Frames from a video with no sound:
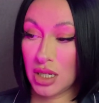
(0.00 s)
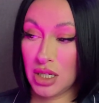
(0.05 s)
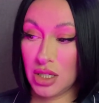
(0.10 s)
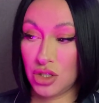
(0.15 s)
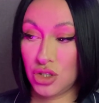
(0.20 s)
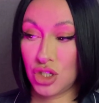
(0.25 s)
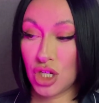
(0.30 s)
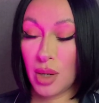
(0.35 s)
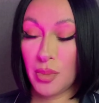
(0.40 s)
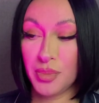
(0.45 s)

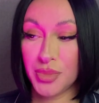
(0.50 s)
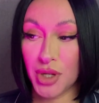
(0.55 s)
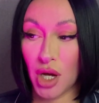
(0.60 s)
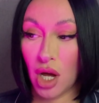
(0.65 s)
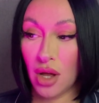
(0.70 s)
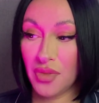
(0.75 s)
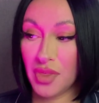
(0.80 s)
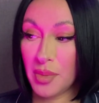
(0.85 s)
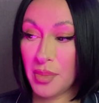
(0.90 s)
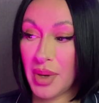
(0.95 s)
jumped
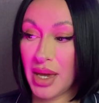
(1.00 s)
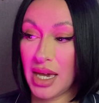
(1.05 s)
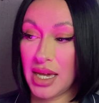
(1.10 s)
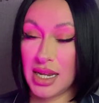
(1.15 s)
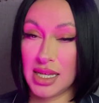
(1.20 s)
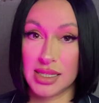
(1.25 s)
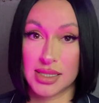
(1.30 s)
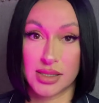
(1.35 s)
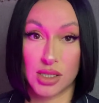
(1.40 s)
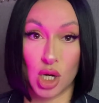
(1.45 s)
on the bed
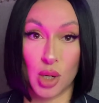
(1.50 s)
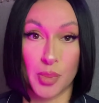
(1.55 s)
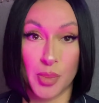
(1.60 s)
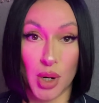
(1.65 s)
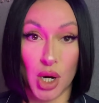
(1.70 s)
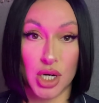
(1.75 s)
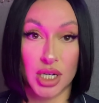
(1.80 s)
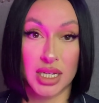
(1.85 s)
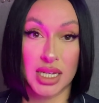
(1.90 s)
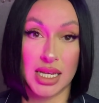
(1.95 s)
and started
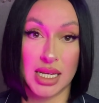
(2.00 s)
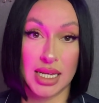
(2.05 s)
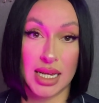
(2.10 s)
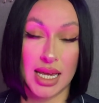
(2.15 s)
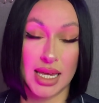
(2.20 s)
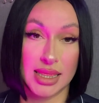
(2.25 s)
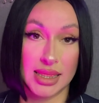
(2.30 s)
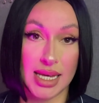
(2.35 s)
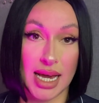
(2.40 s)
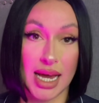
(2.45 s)
barking,
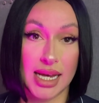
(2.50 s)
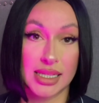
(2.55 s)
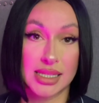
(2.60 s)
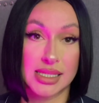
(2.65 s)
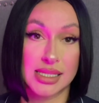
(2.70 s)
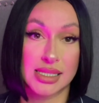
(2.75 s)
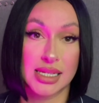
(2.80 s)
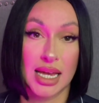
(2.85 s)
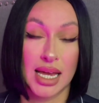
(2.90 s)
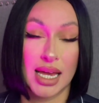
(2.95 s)
and
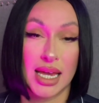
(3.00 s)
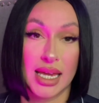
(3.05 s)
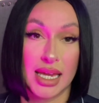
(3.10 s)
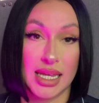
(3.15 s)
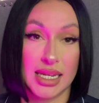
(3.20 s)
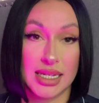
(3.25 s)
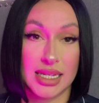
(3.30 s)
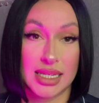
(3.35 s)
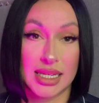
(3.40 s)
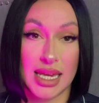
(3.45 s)
that's
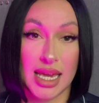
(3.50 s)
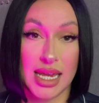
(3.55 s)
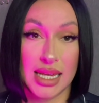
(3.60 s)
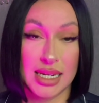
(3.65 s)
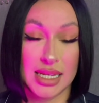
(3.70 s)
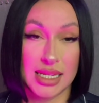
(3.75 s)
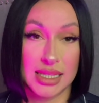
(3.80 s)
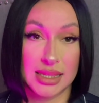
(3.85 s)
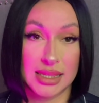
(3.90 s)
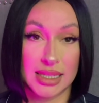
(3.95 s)

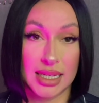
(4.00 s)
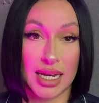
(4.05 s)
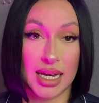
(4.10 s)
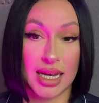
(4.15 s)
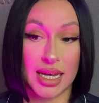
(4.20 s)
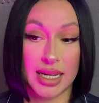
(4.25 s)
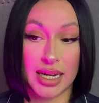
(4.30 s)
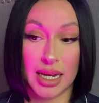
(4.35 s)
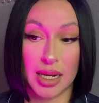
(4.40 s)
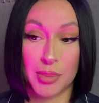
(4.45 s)
indicating
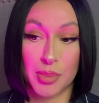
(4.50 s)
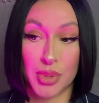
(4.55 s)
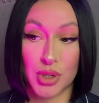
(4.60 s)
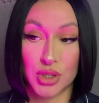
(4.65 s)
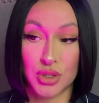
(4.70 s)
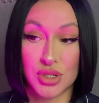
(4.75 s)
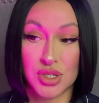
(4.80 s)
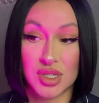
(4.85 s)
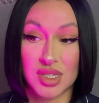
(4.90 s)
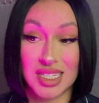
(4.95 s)
that
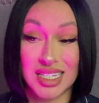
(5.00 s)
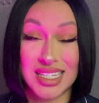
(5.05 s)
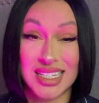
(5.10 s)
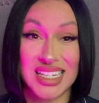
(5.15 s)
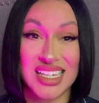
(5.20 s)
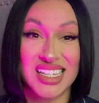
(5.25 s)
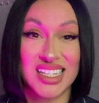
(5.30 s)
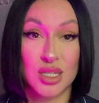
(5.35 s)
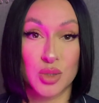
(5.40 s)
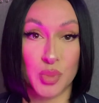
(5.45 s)
a
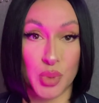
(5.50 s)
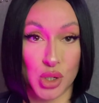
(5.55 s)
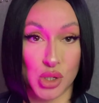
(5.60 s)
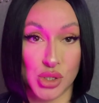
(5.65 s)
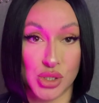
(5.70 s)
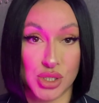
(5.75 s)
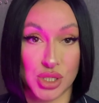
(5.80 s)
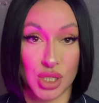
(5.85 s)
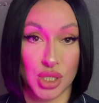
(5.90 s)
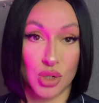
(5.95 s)
deceased
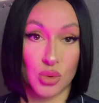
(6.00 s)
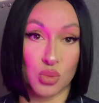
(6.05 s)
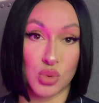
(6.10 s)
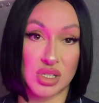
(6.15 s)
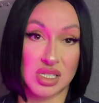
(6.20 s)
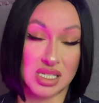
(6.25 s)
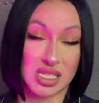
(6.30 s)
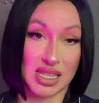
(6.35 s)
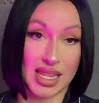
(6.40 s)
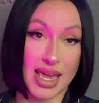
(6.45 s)
person
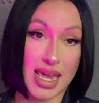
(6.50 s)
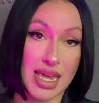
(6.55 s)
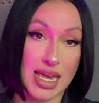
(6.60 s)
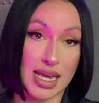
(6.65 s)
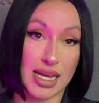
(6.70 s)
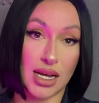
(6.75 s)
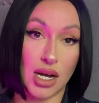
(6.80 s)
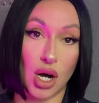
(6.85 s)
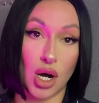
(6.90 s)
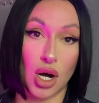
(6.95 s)
was
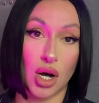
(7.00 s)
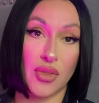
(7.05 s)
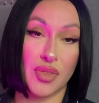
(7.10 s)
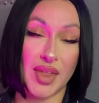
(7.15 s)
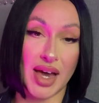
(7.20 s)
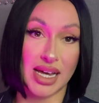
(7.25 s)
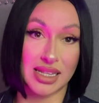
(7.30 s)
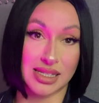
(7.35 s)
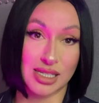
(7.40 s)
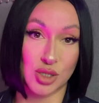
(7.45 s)
laying on
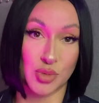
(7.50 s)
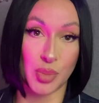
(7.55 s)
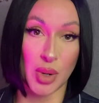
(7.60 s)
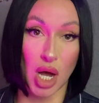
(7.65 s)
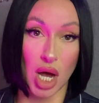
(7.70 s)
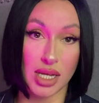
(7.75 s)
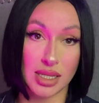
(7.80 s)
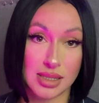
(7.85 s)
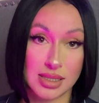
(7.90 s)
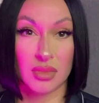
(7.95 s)
that
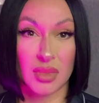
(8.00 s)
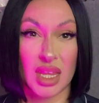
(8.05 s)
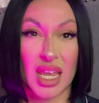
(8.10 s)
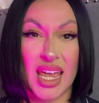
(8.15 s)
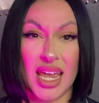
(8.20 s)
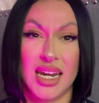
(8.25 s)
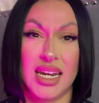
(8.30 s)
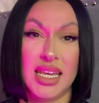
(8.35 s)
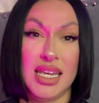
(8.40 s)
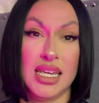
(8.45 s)
spot.
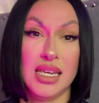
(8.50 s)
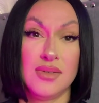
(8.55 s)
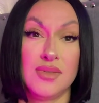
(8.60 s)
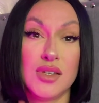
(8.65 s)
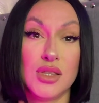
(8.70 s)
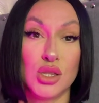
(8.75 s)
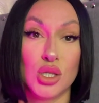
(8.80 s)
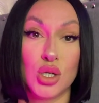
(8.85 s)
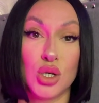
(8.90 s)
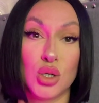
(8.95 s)
And
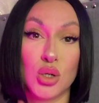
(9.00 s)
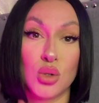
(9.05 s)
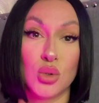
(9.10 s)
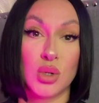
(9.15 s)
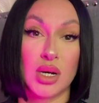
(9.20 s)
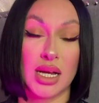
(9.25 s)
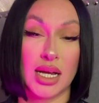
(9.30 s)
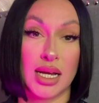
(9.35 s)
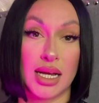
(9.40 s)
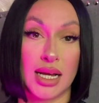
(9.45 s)
even
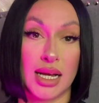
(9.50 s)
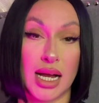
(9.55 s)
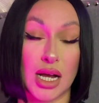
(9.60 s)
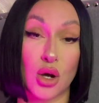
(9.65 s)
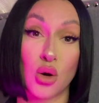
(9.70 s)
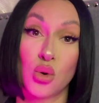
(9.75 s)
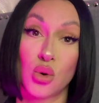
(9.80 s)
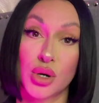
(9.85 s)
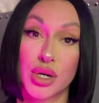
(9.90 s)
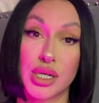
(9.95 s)
though,
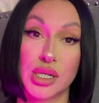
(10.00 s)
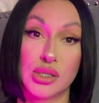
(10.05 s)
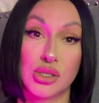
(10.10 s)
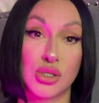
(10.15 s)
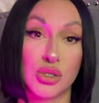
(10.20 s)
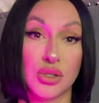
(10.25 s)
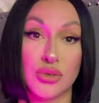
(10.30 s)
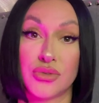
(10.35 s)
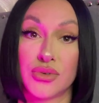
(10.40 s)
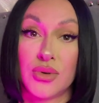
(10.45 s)
according
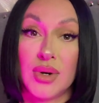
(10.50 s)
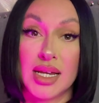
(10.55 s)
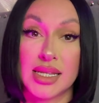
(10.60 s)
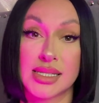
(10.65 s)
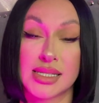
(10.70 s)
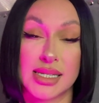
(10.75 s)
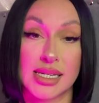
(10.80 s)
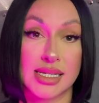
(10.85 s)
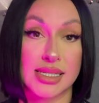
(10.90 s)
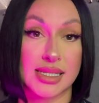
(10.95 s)
to the
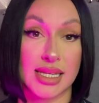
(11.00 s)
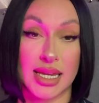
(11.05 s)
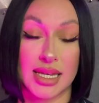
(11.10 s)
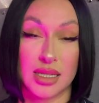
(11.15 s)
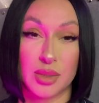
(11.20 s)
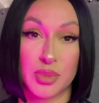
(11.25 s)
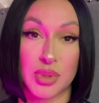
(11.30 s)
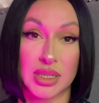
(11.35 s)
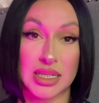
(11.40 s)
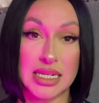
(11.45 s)
forensics
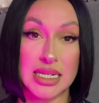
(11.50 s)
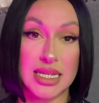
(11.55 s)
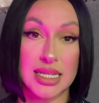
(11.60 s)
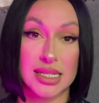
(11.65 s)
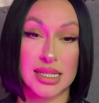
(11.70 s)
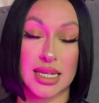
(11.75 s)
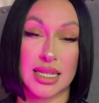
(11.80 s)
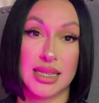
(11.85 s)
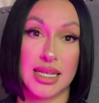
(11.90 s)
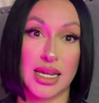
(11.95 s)
and the police,
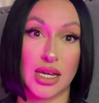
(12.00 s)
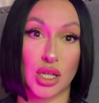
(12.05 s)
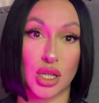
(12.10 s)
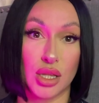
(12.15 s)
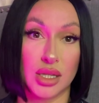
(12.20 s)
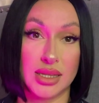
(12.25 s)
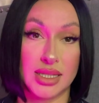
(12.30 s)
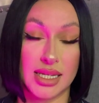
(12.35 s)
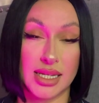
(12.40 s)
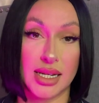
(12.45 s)
that they
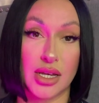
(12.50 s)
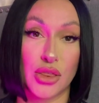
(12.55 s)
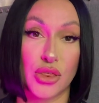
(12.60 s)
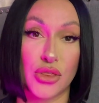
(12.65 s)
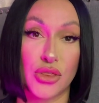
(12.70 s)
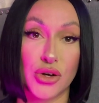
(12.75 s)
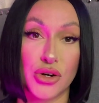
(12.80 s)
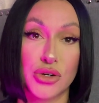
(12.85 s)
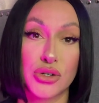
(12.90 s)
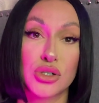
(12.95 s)
did a
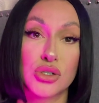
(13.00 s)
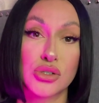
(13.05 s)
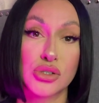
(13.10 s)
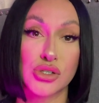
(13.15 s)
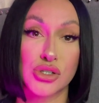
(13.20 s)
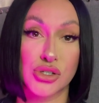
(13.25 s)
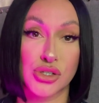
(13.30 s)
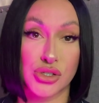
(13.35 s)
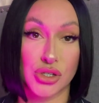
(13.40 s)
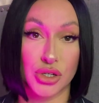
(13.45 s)
thorough
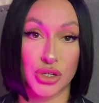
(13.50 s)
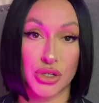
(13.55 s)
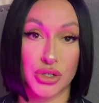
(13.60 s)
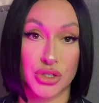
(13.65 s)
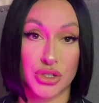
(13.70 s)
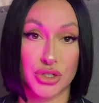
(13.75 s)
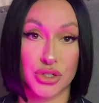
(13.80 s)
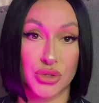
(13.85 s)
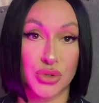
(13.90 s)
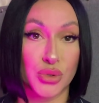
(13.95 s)

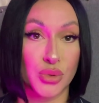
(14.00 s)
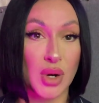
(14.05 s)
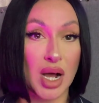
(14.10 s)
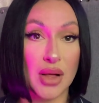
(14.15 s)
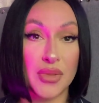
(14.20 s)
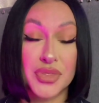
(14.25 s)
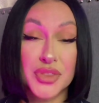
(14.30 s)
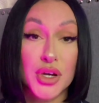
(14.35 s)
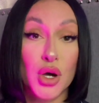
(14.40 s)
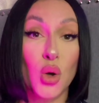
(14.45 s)
search
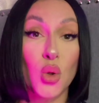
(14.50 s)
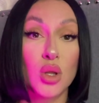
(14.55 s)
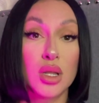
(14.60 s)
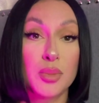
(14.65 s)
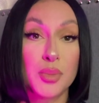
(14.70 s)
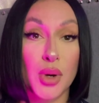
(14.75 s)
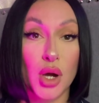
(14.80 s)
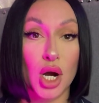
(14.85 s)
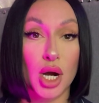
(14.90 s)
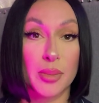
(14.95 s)
throughout the whole
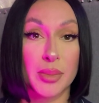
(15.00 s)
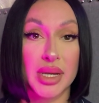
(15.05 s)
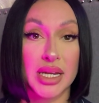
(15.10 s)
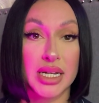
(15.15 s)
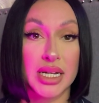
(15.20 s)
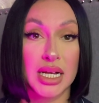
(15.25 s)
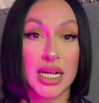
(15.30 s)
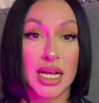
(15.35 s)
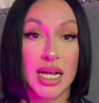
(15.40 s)
apartment,